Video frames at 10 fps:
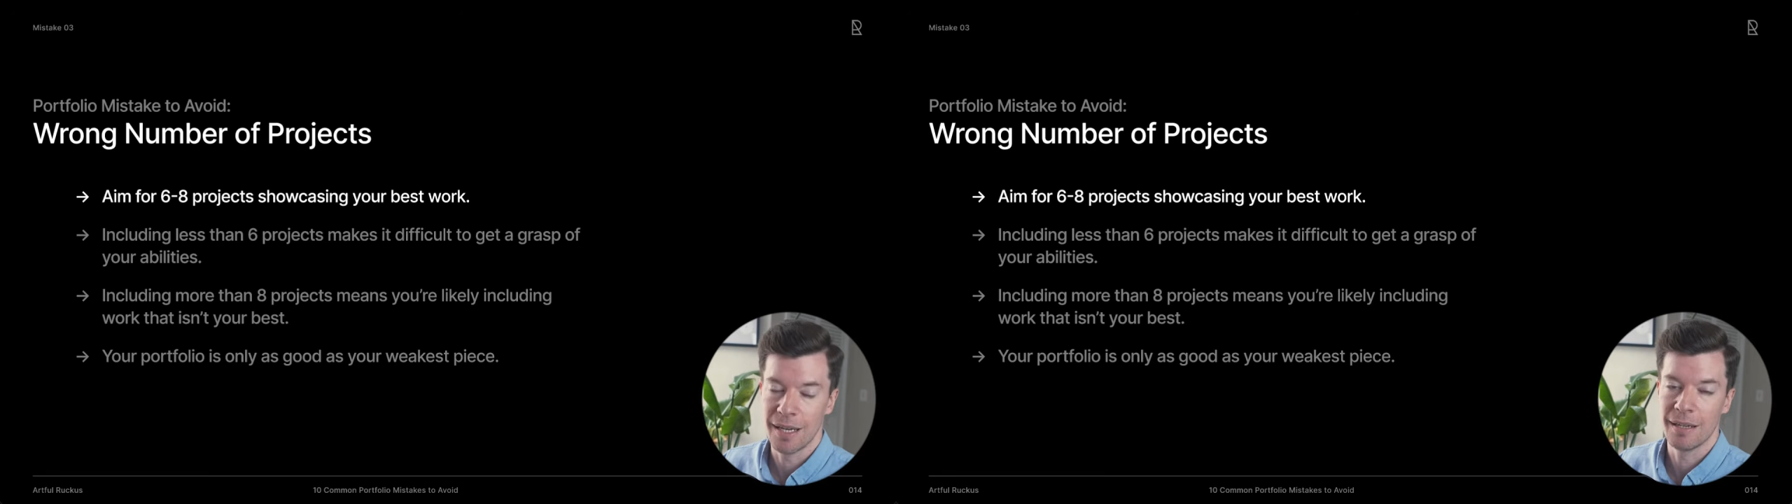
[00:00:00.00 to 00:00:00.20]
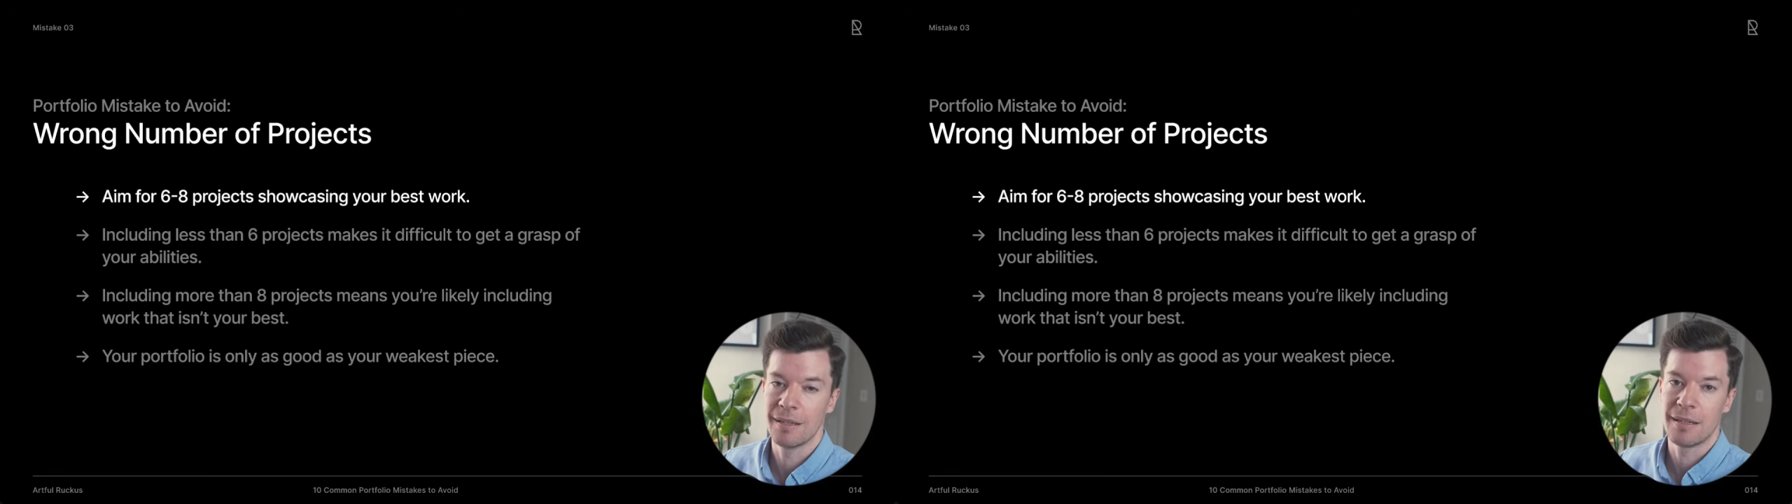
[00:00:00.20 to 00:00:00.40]

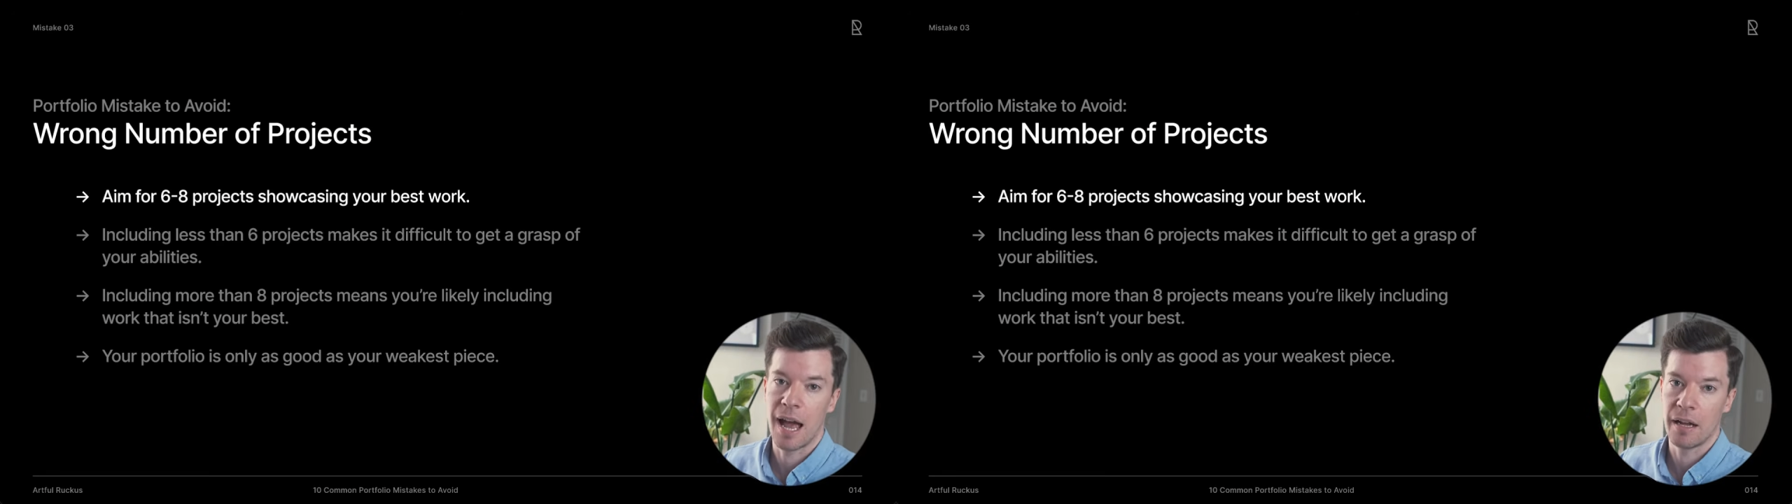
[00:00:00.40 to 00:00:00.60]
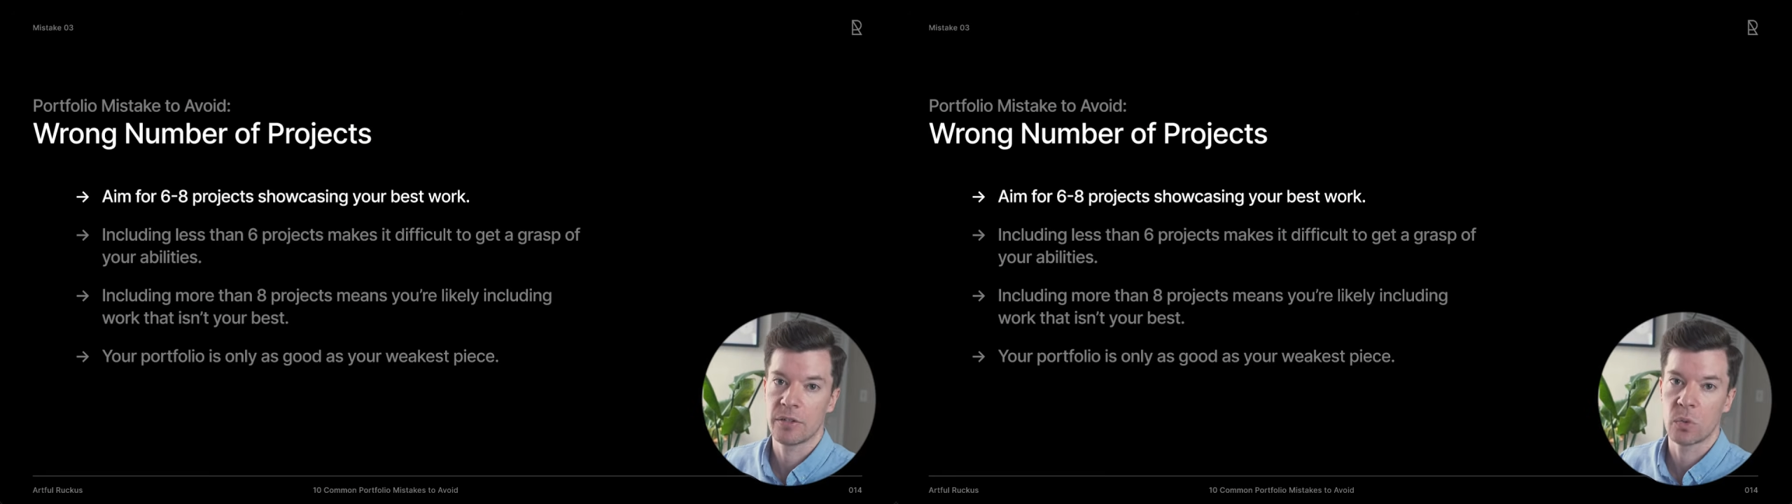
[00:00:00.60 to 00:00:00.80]
is
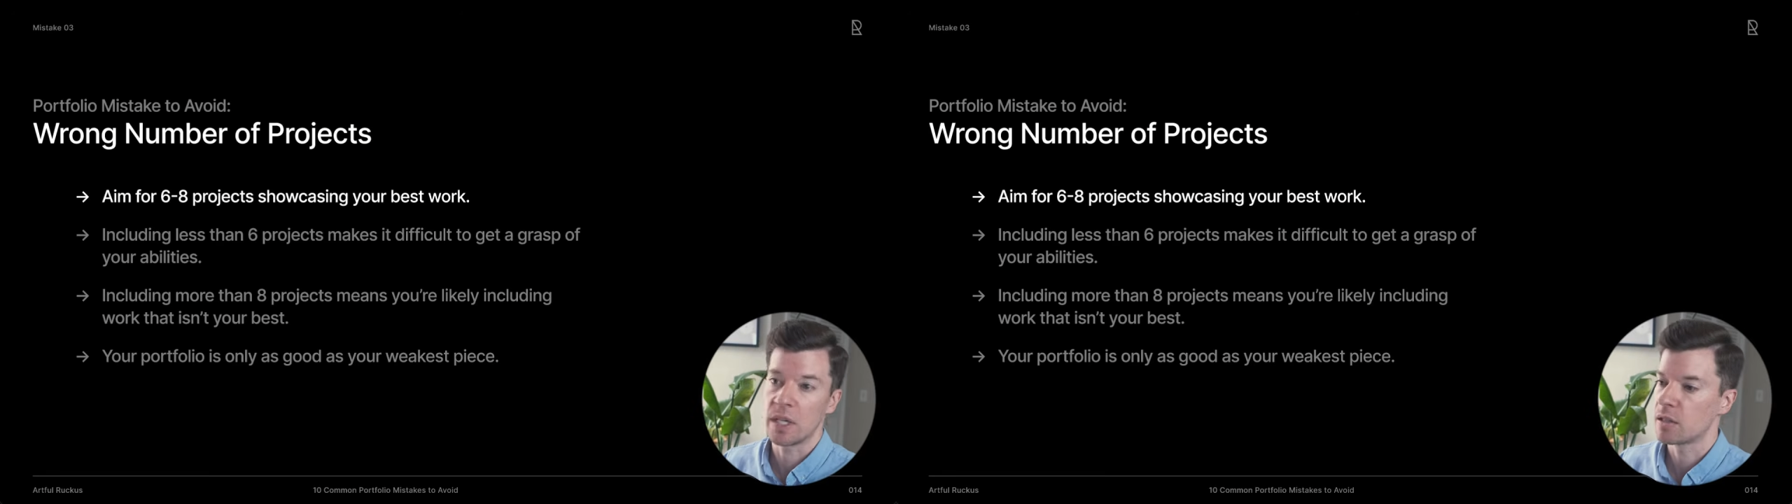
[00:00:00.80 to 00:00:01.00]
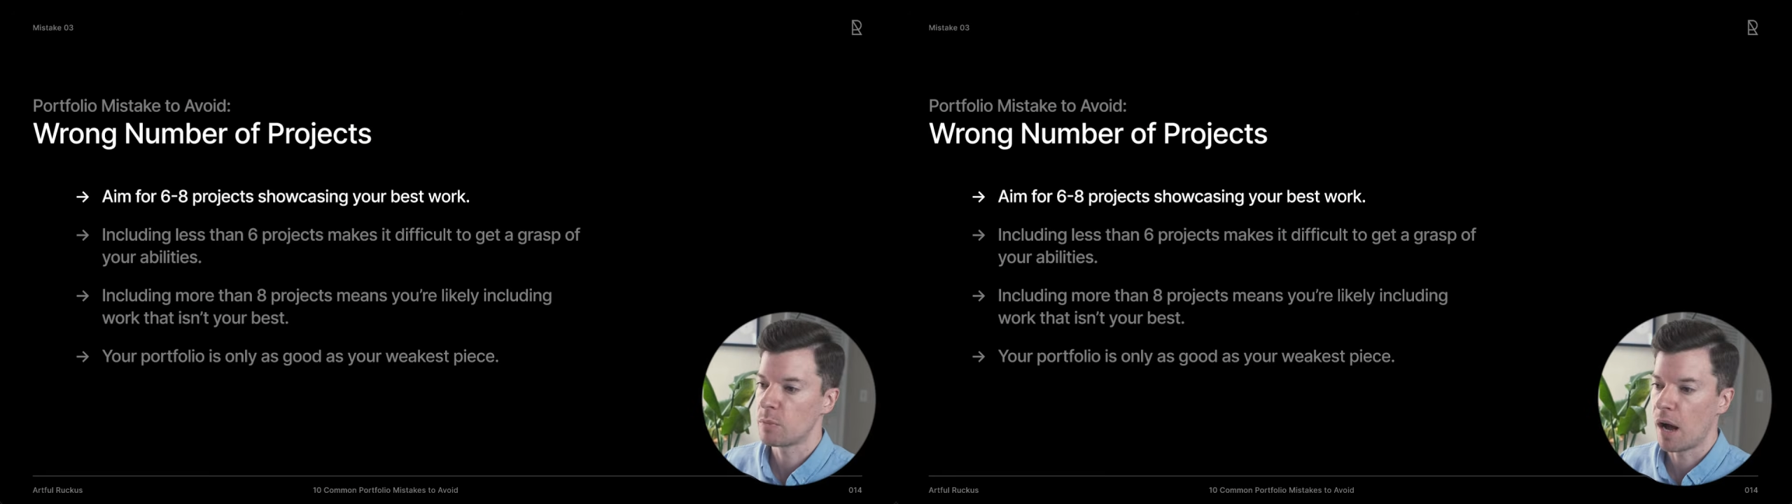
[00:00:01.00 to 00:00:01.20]
that
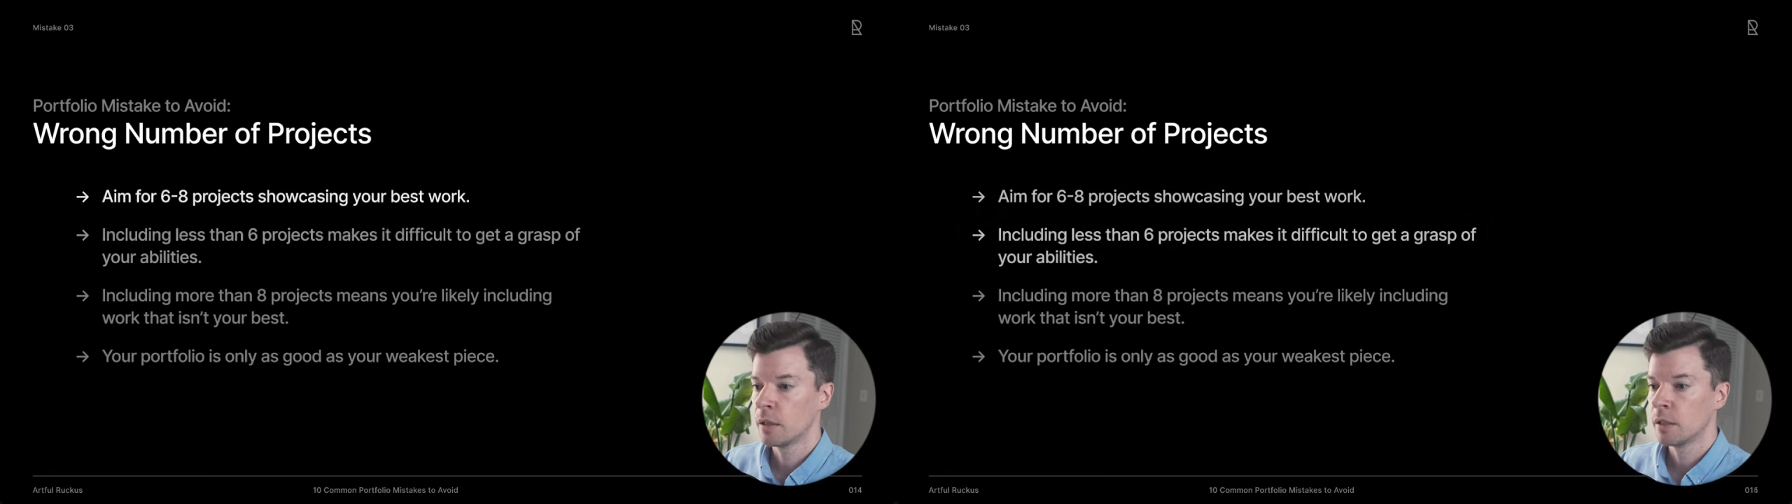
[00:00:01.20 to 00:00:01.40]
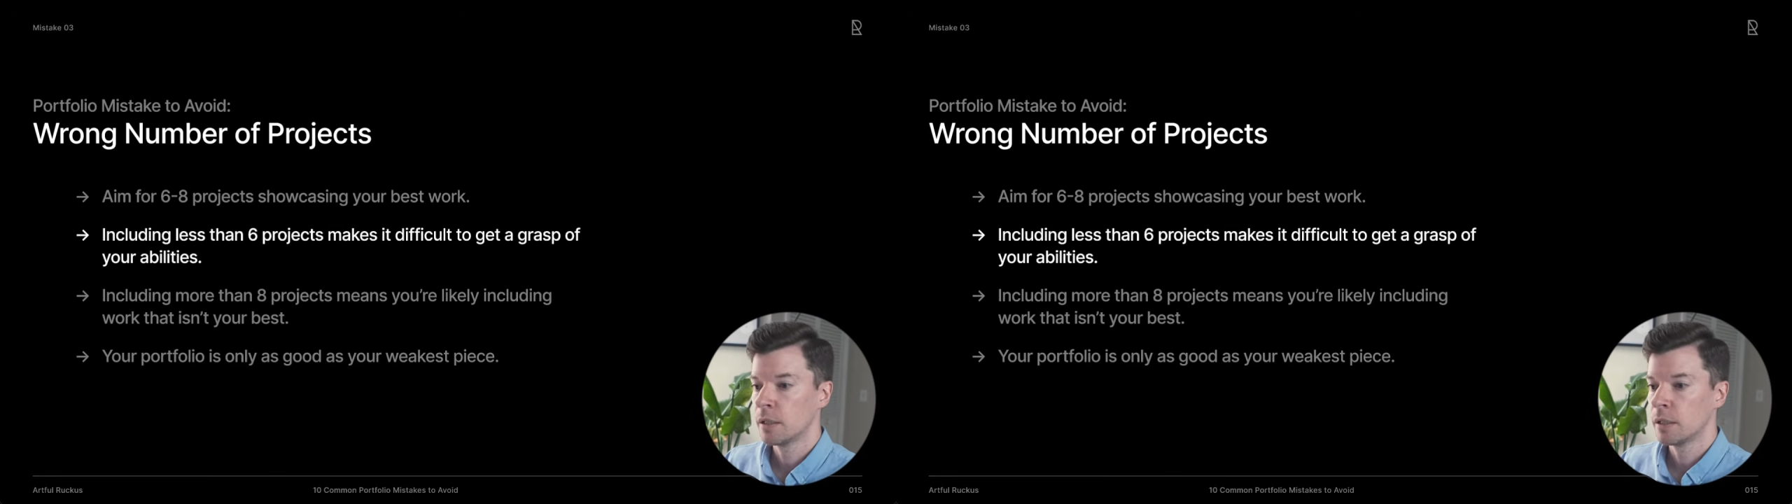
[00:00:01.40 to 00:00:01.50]
sweet spot.